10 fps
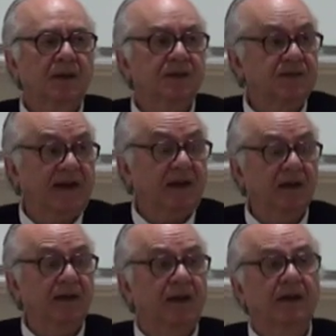it's very
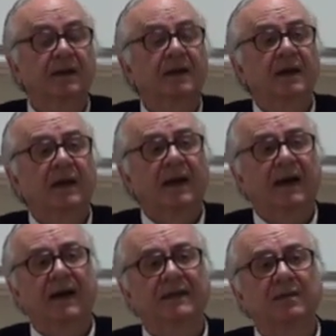clear.
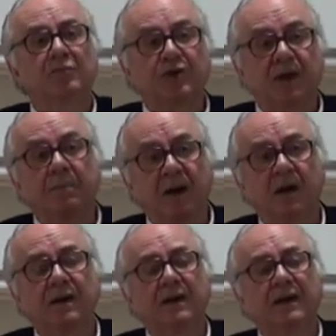And
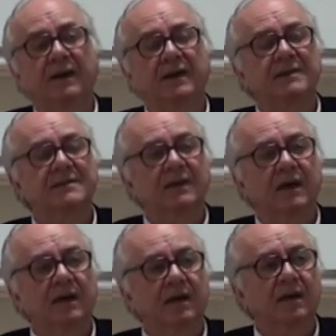Mudimbe in his
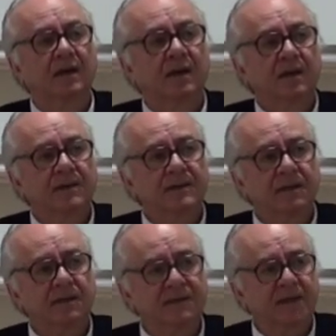uh,
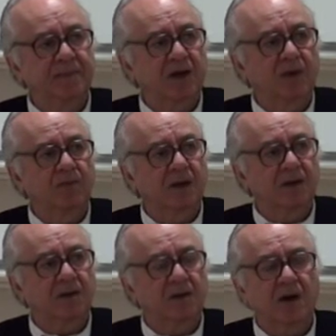seminal
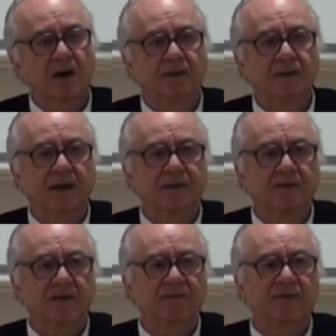work on the idea
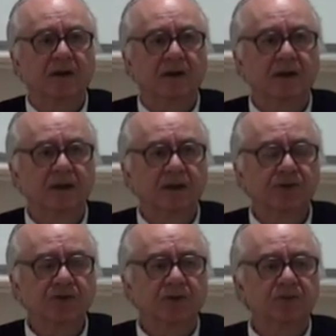of Africa,
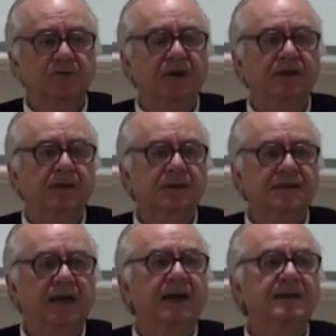shows what he
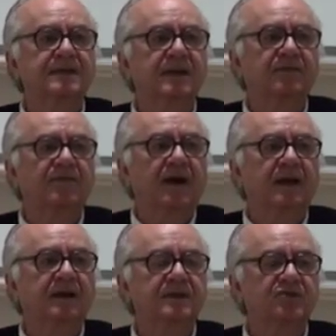says in a
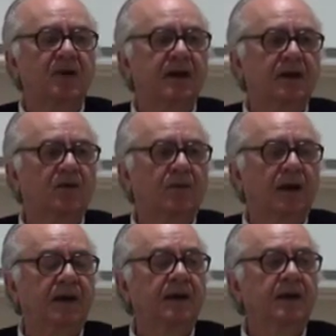very striking
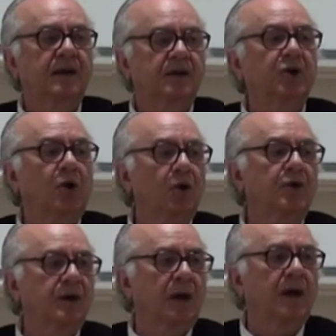way, the
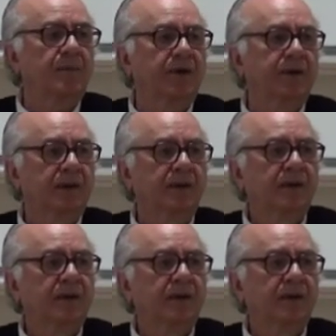colonial library.